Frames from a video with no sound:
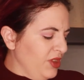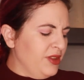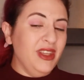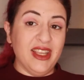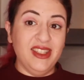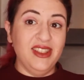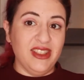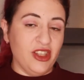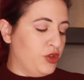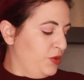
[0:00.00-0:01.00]
yes, this is
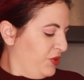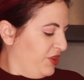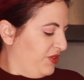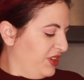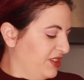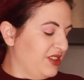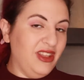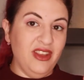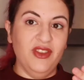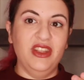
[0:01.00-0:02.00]
actually perfect.
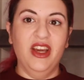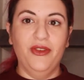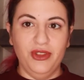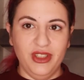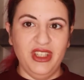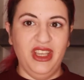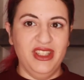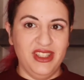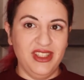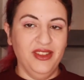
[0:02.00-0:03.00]
Even the
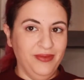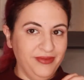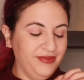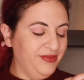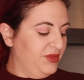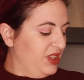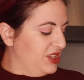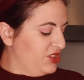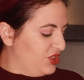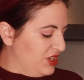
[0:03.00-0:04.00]
aftertaste
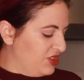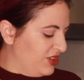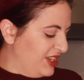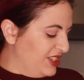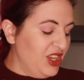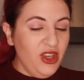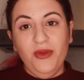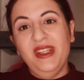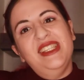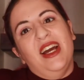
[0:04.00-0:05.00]
is just right.
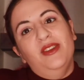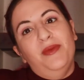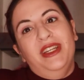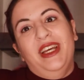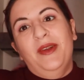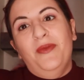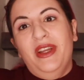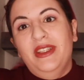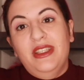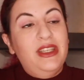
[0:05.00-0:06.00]
We'll see how the banana
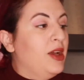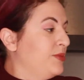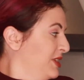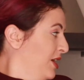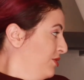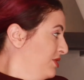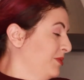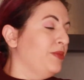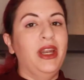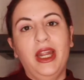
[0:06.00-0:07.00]
bread comes
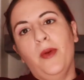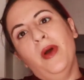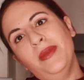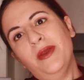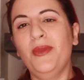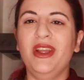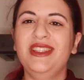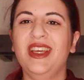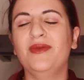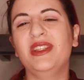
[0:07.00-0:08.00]
out, banana pumpkin
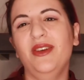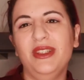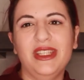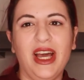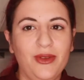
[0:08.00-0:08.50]
bread comes out, and how